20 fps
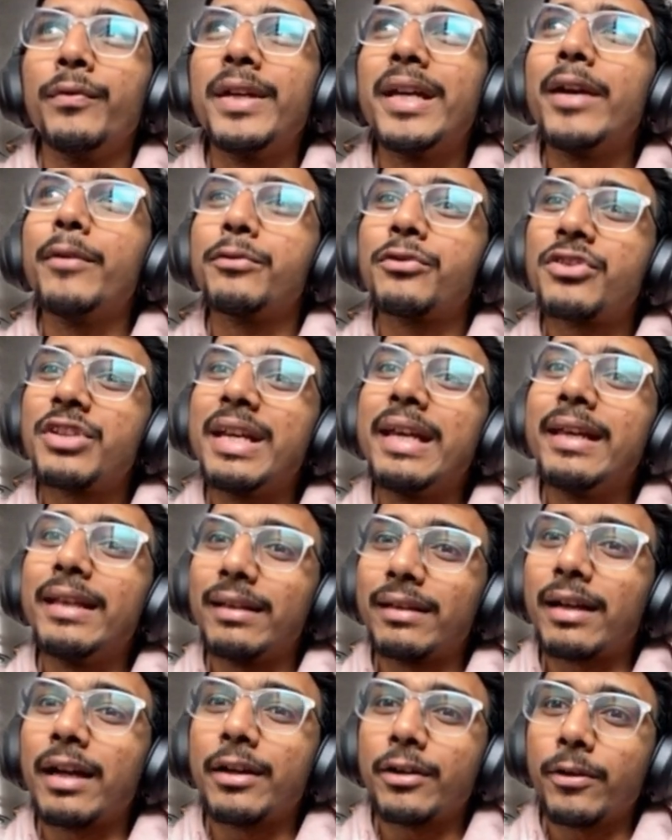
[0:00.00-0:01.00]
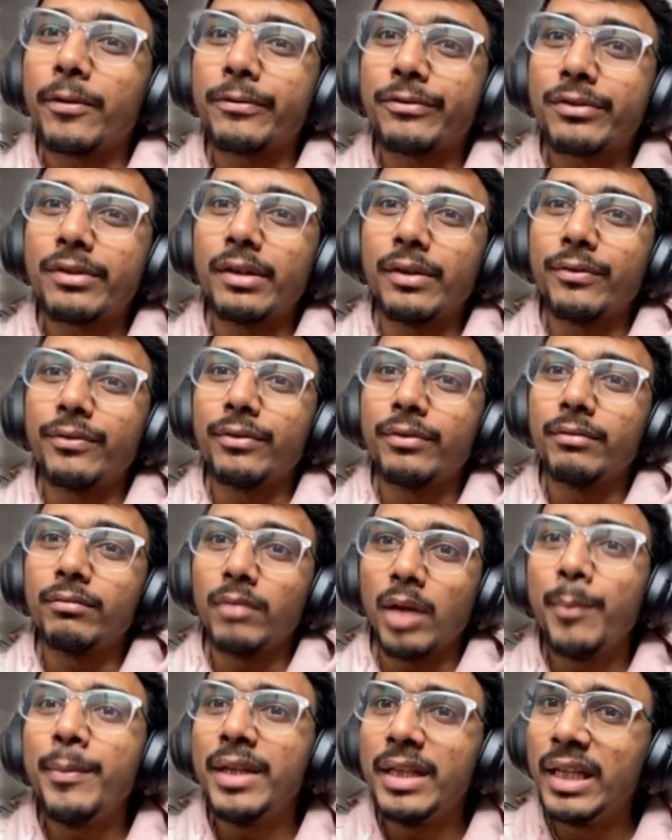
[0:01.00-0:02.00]
we have chain kind of stuff.
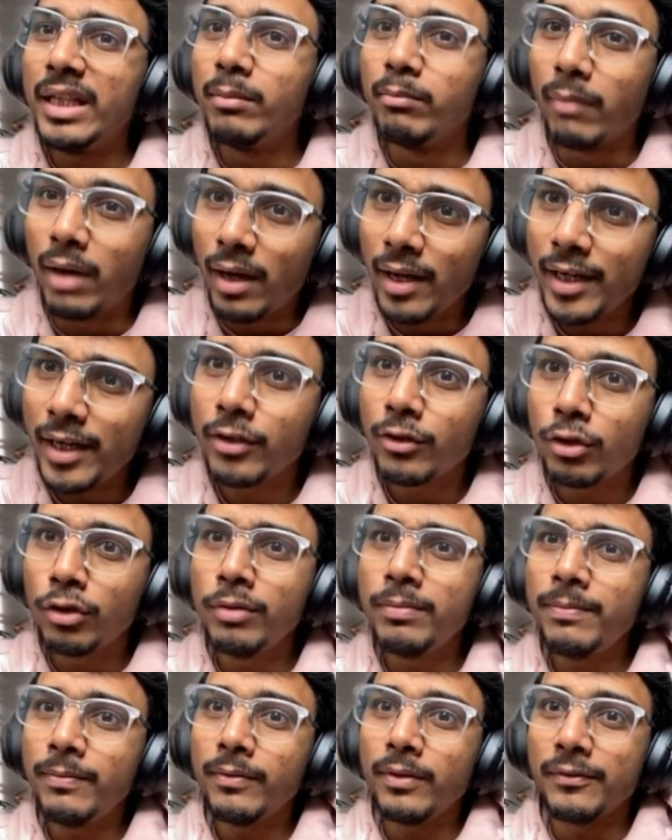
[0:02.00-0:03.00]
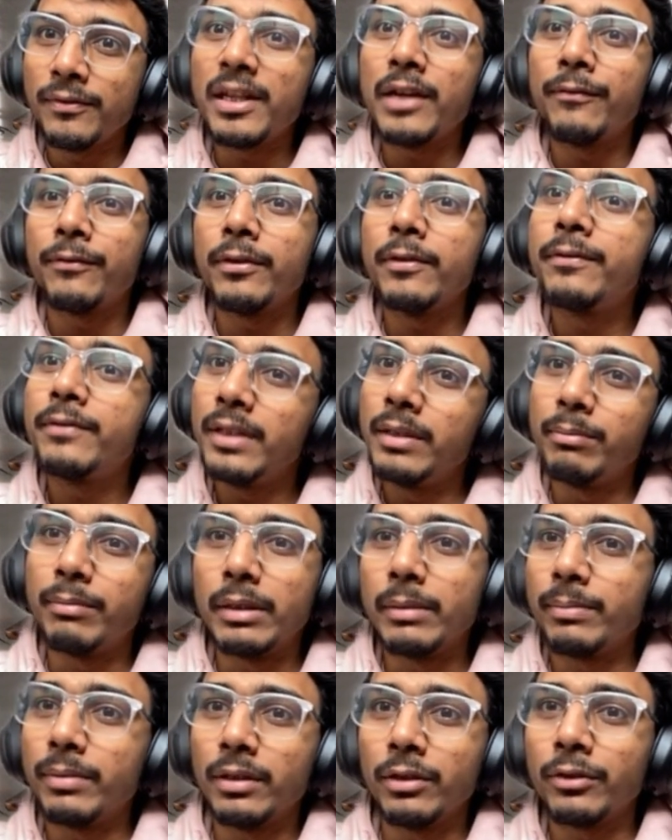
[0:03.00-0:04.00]
I mean, in my group we have 15
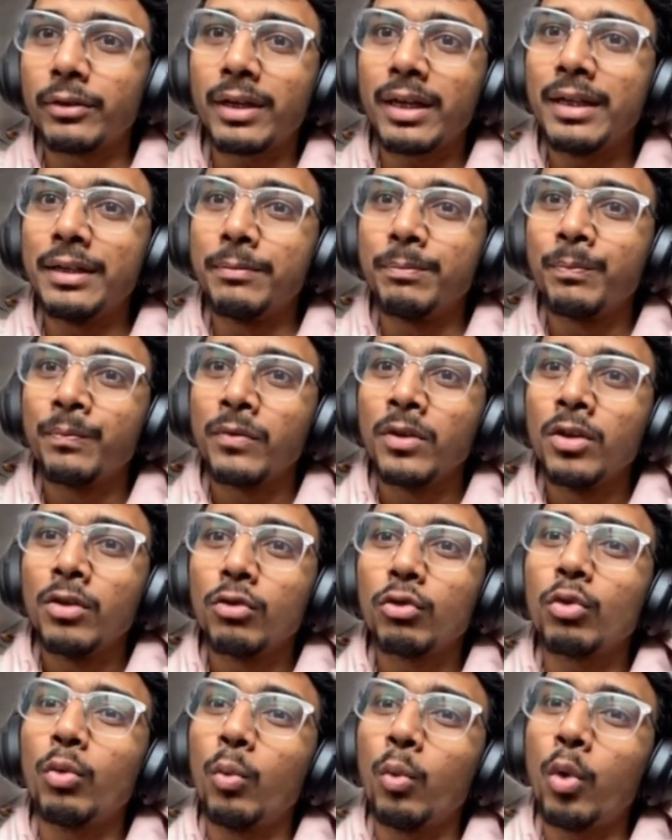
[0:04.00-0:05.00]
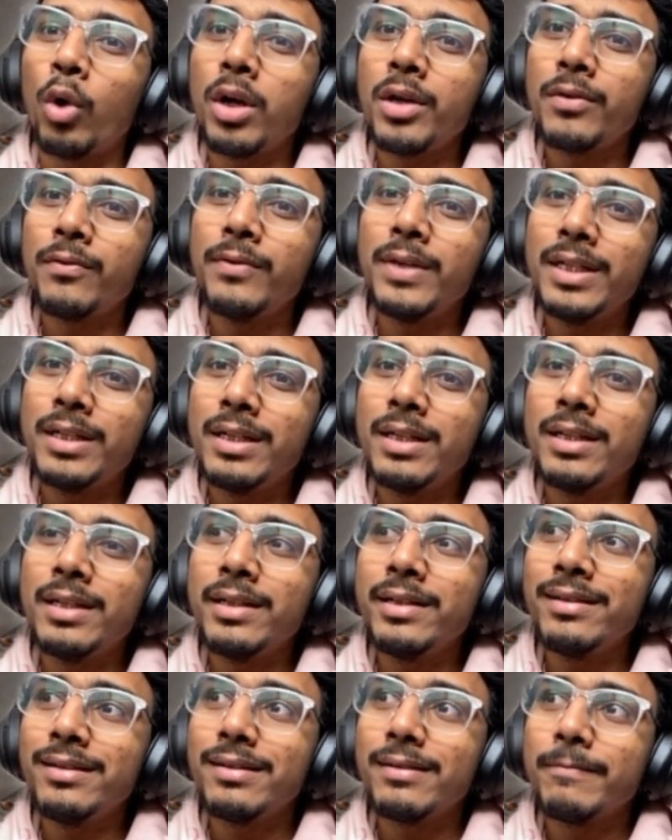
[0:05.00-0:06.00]
people, okay. So what we did
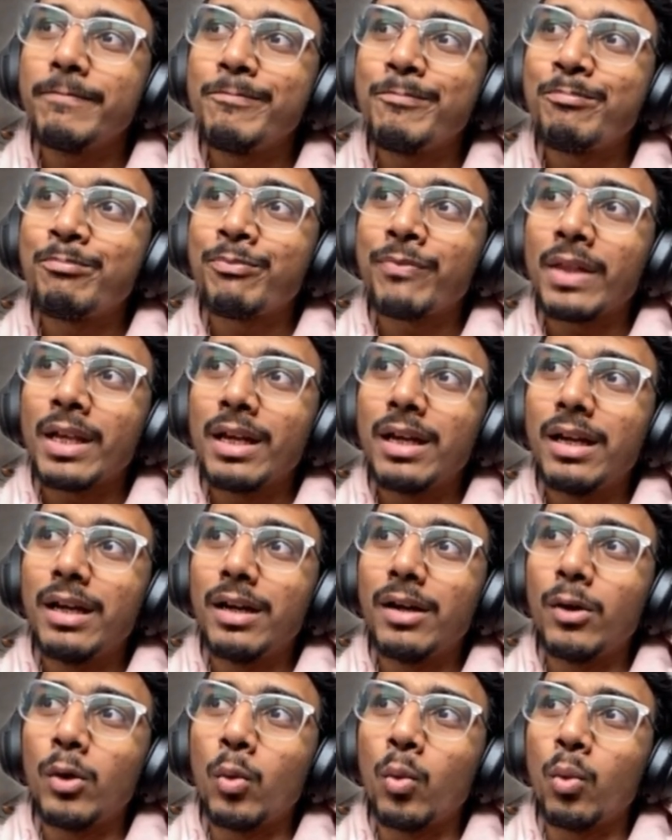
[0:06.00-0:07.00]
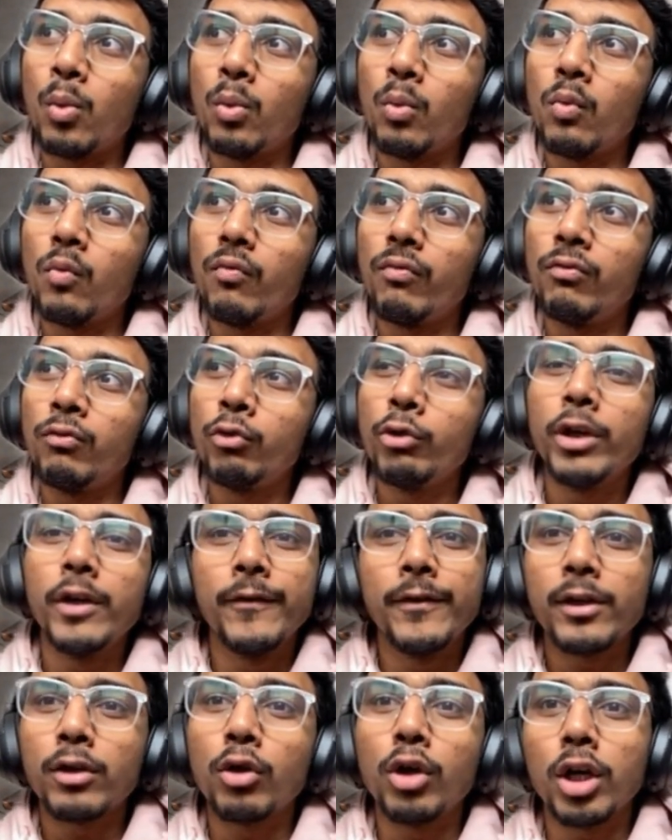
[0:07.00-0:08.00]
is
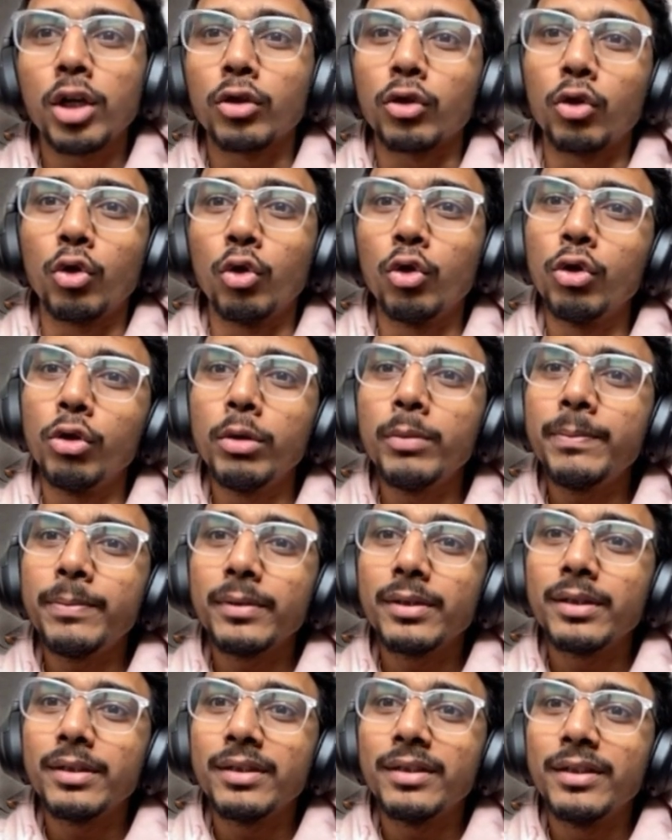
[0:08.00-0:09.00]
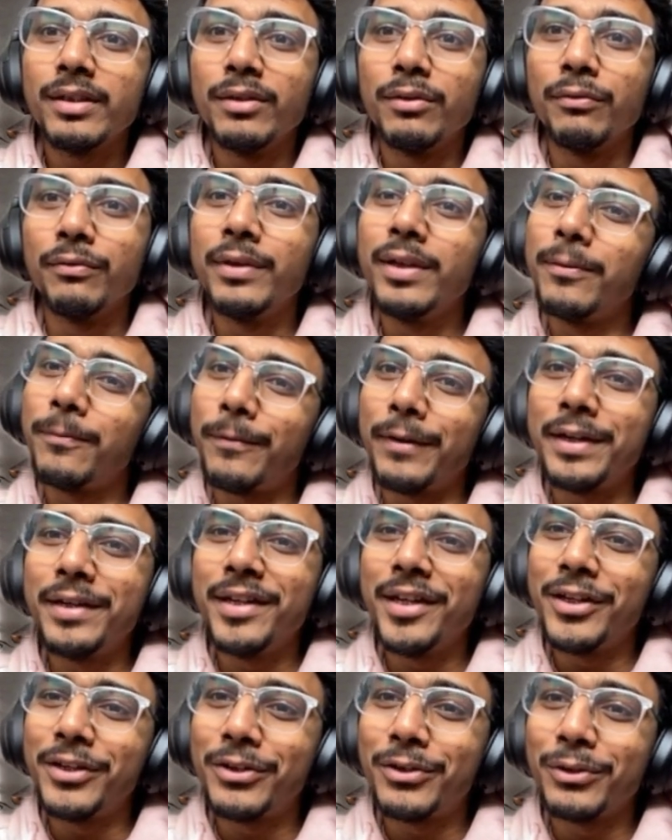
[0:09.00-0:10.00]
whoever got co-op will
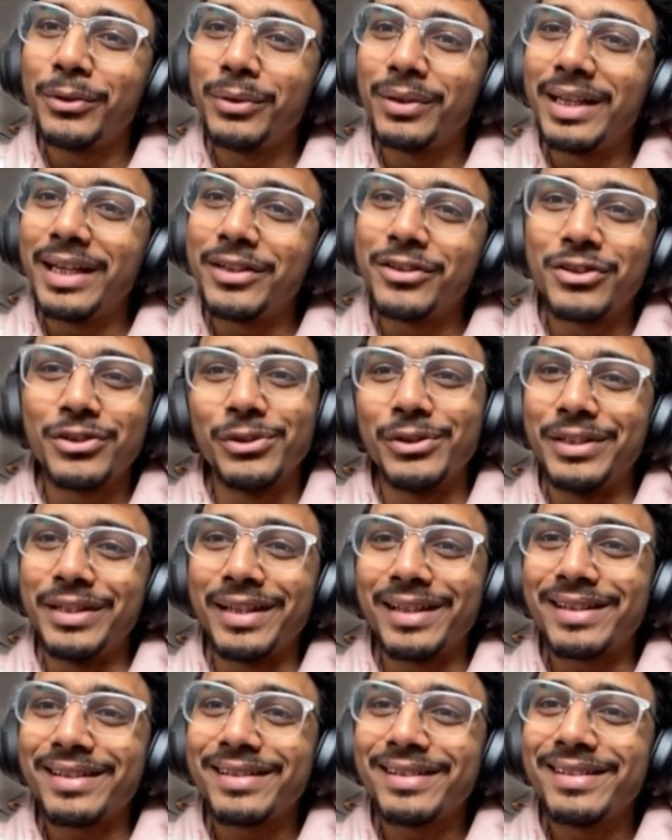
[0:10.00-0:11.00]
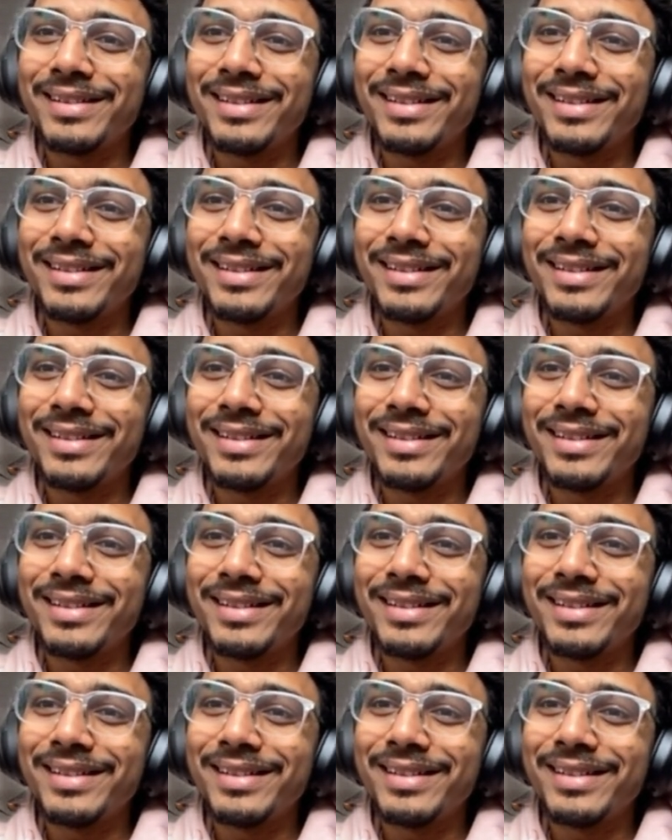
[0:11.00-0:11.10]
fund it to that junior,